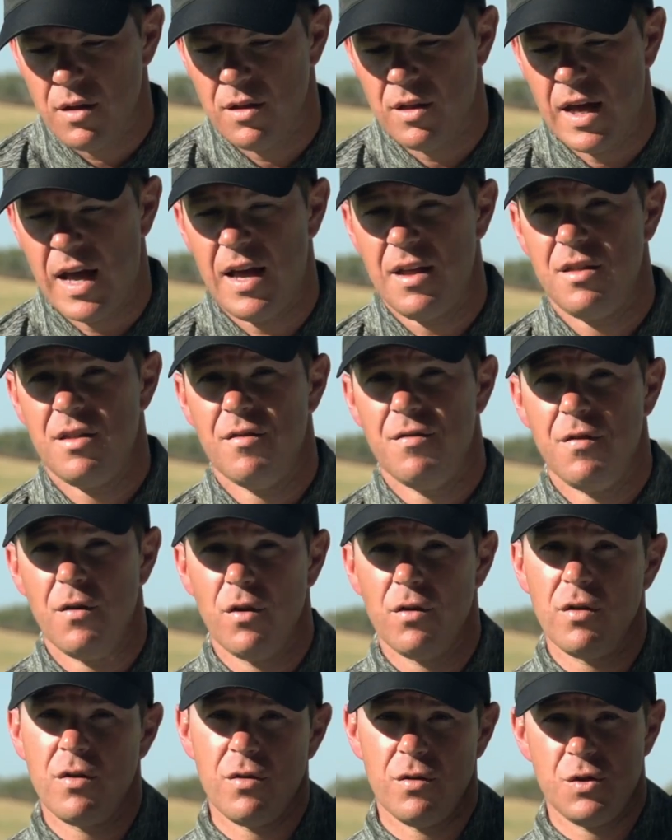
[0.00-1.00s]
that the
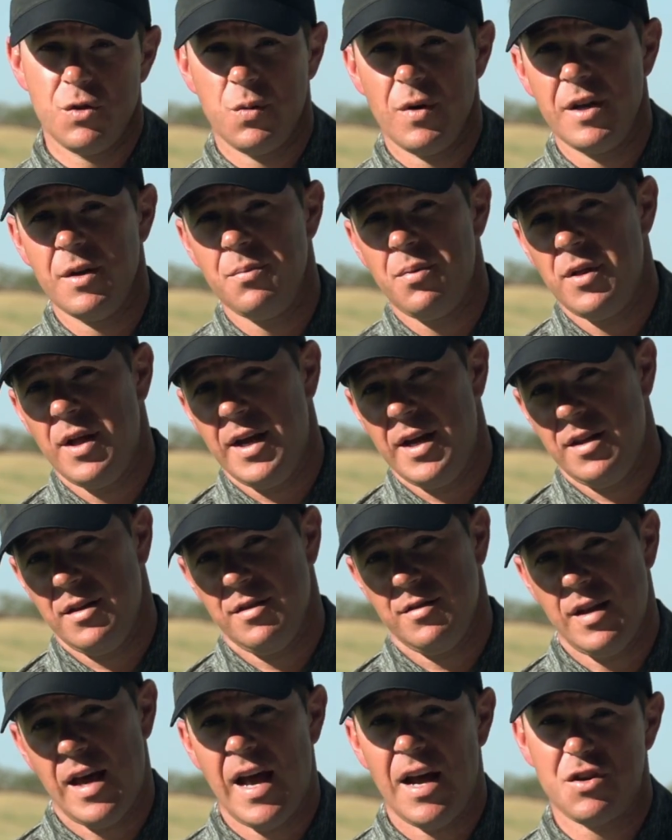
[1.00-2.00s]
vertical swing plane
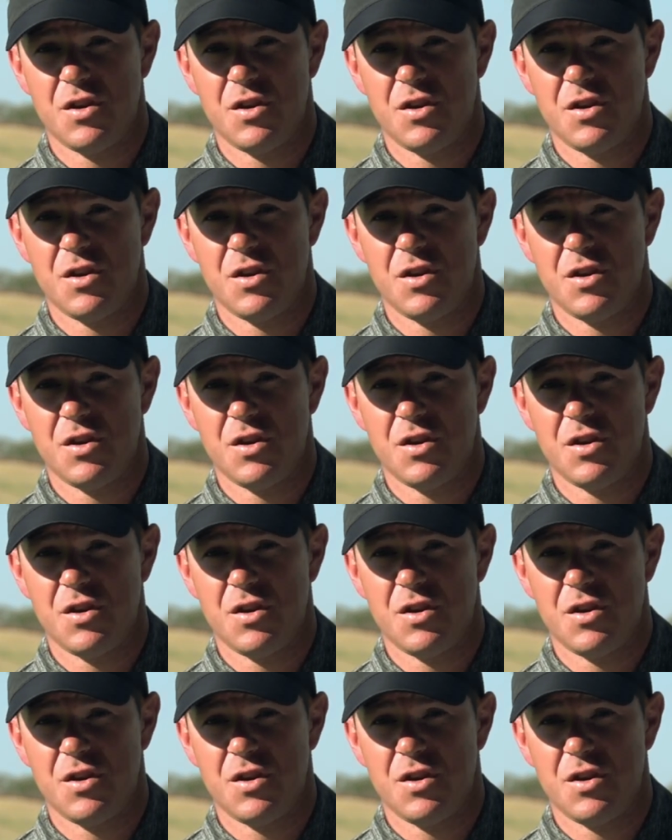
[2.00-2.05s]
is